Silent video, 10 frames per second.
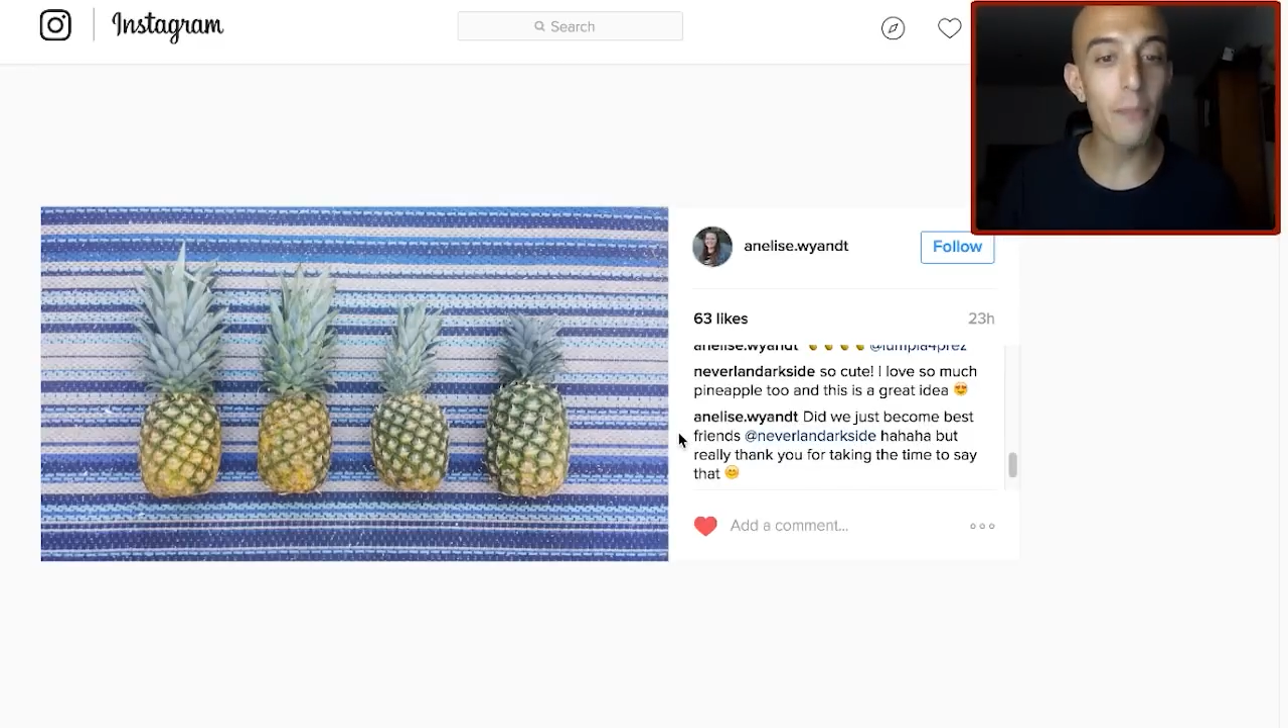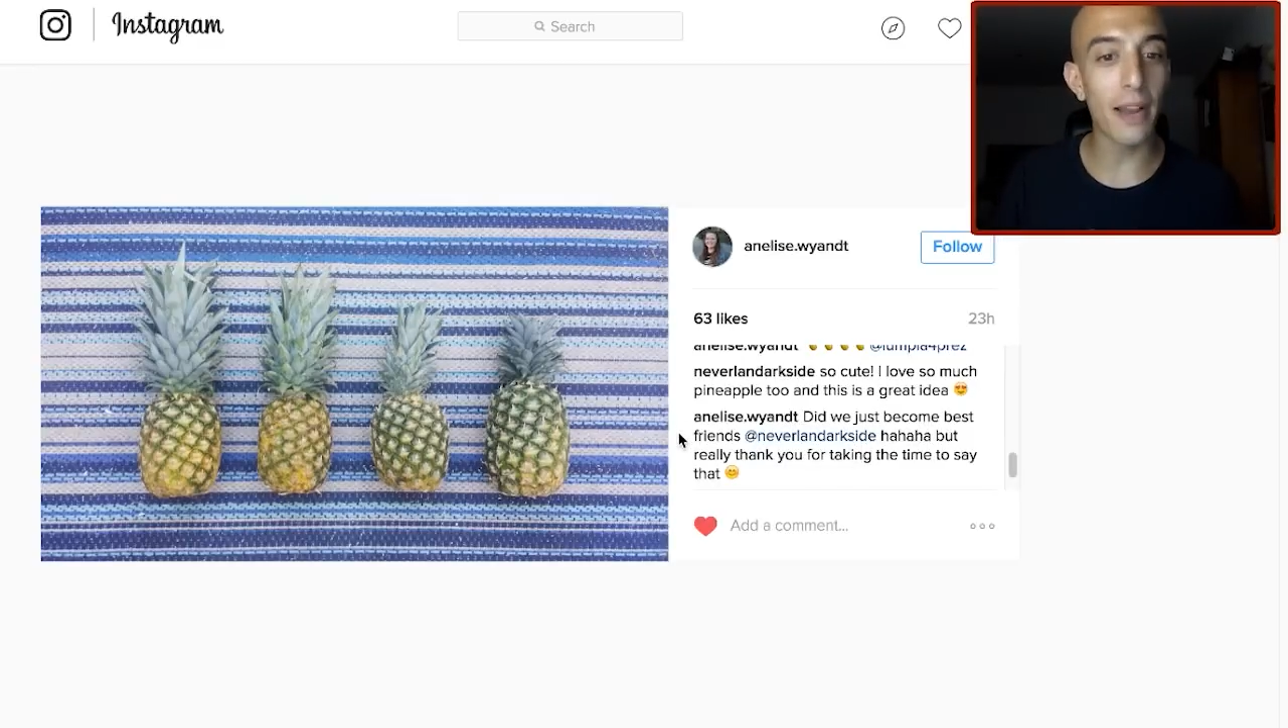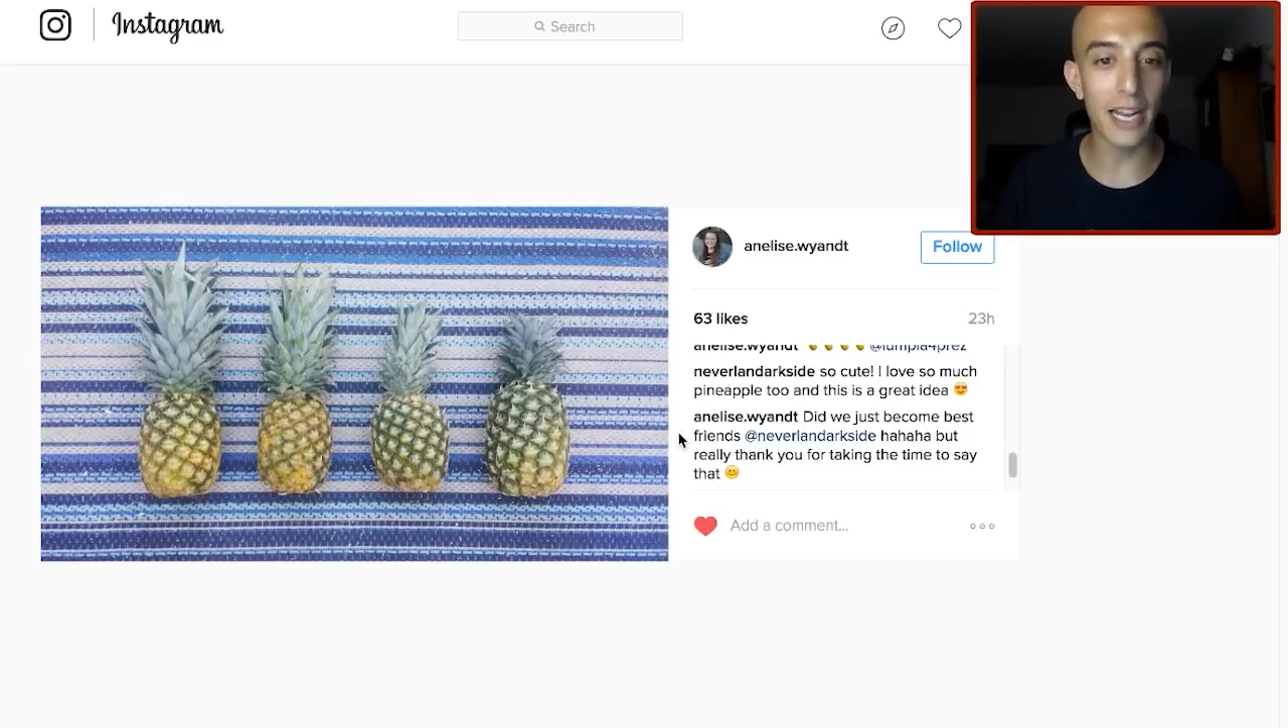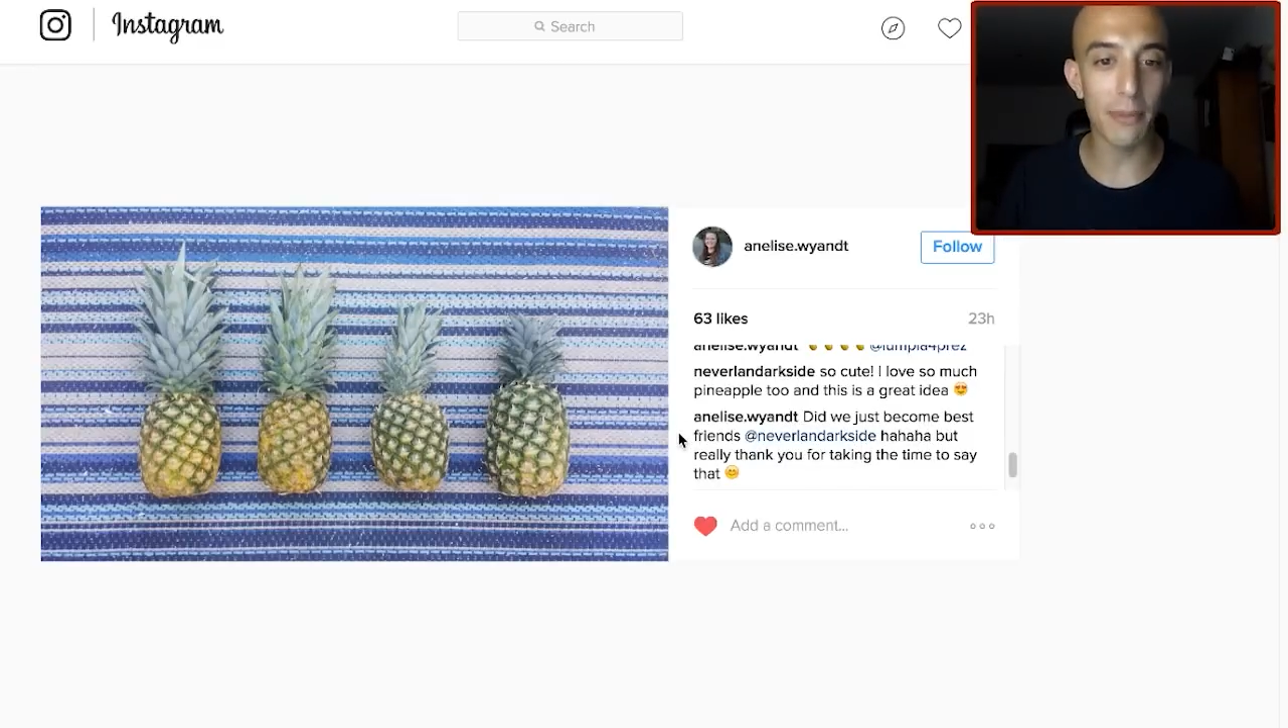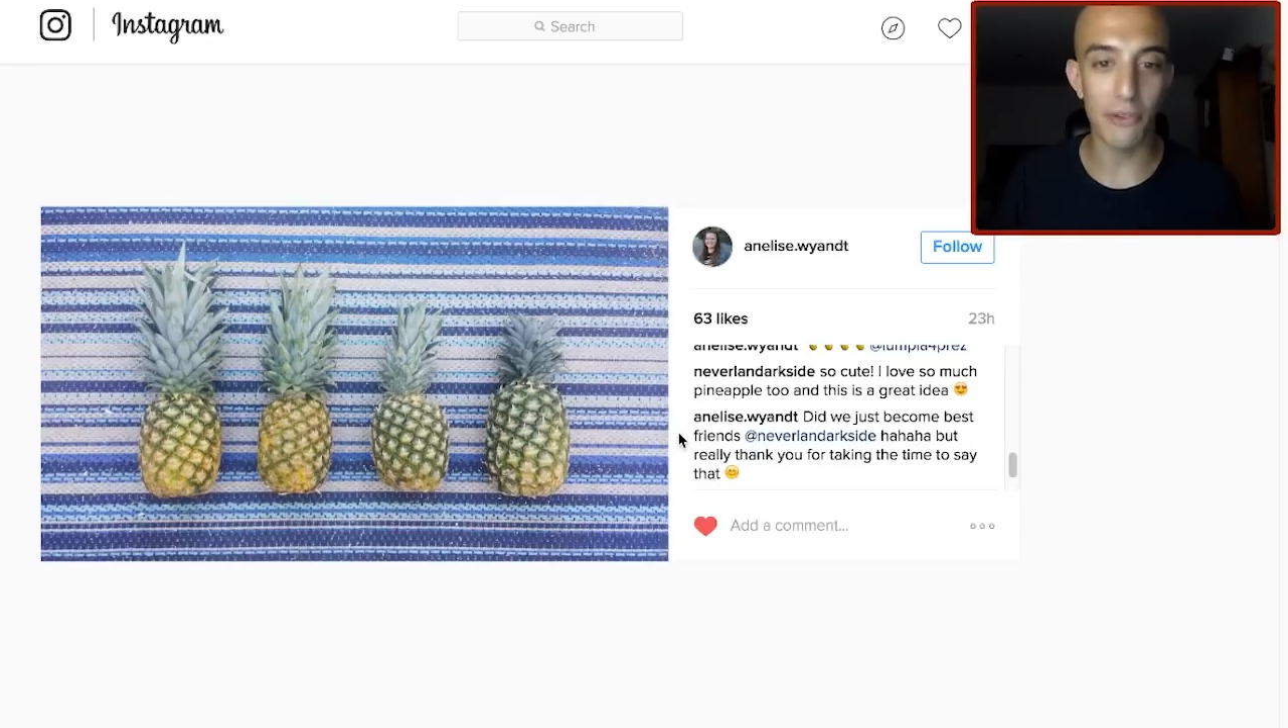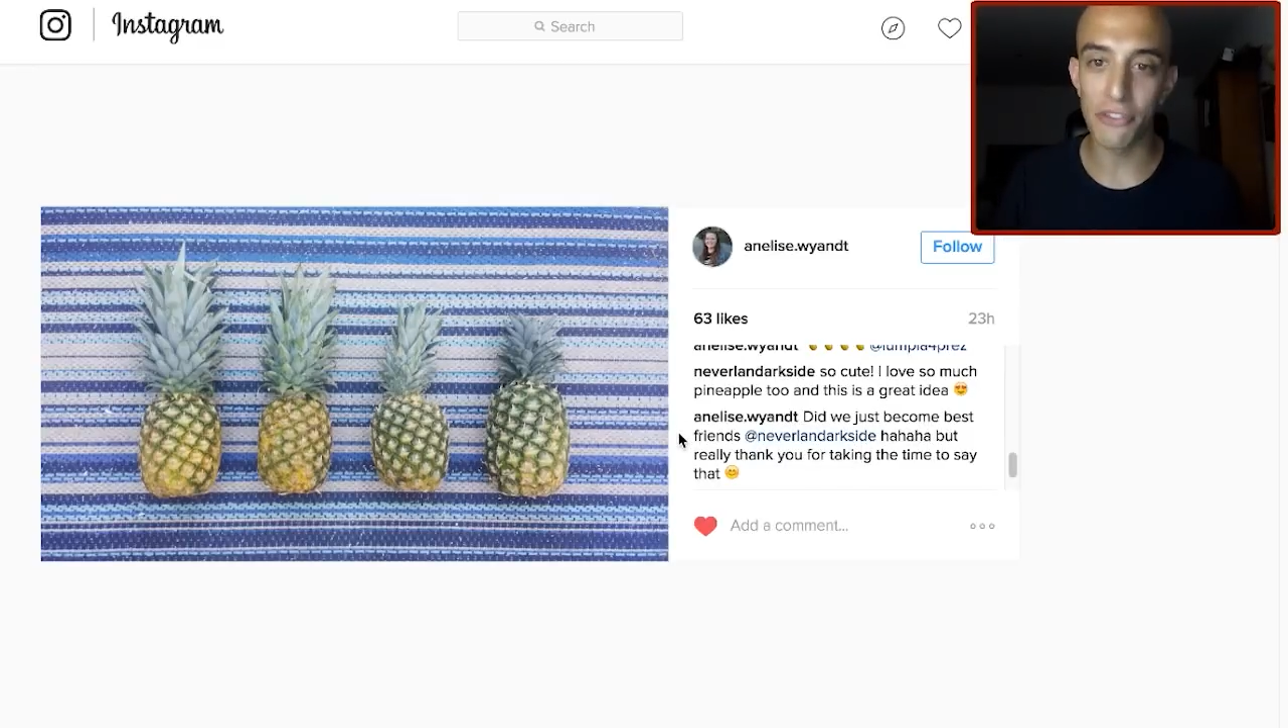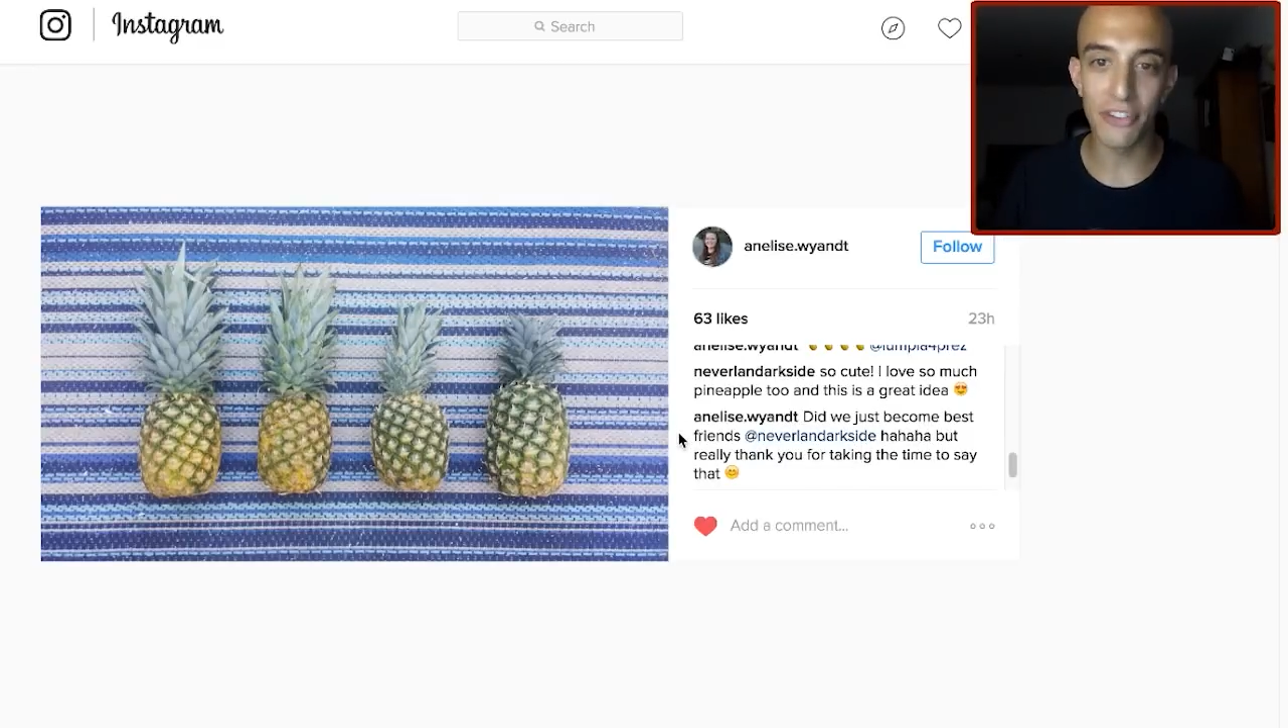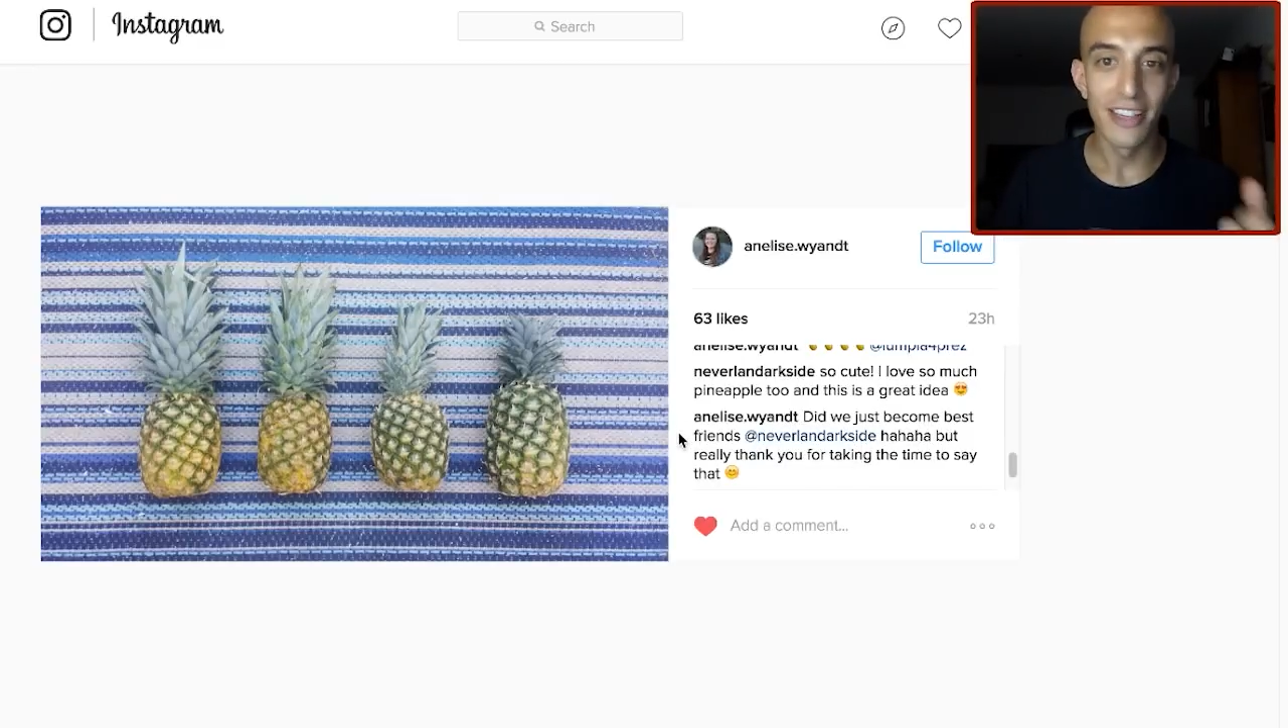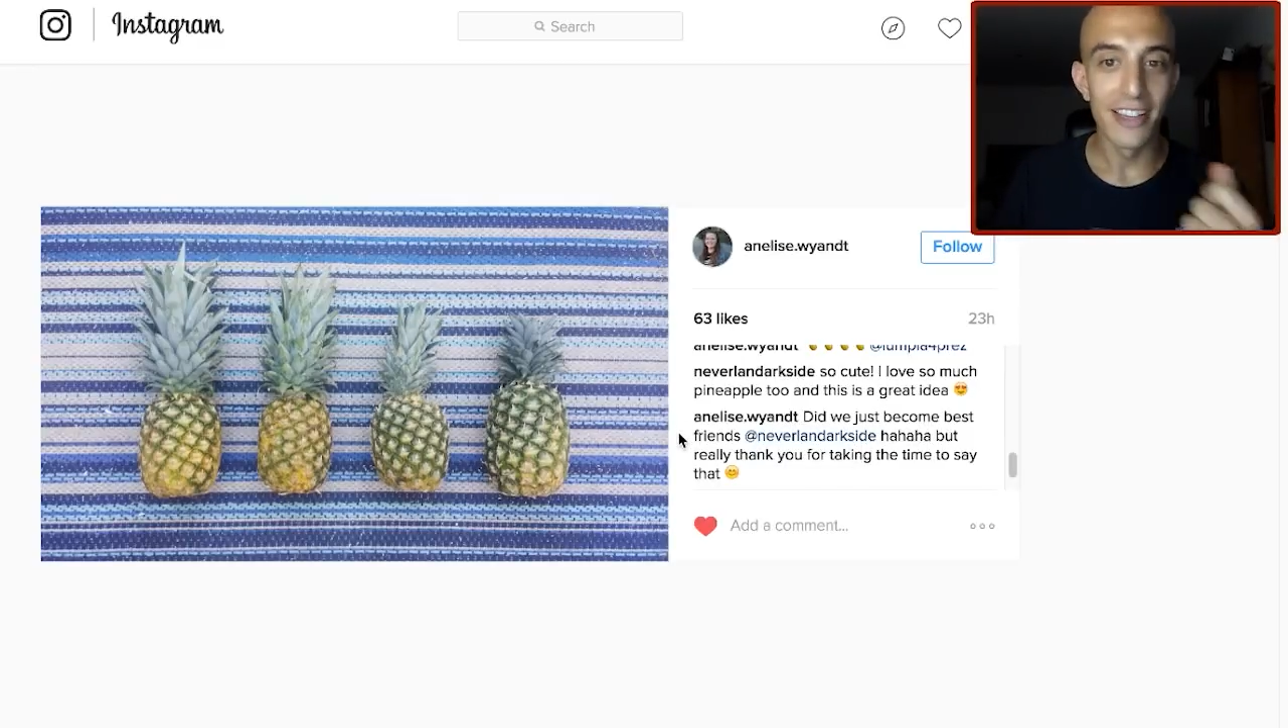pineapples.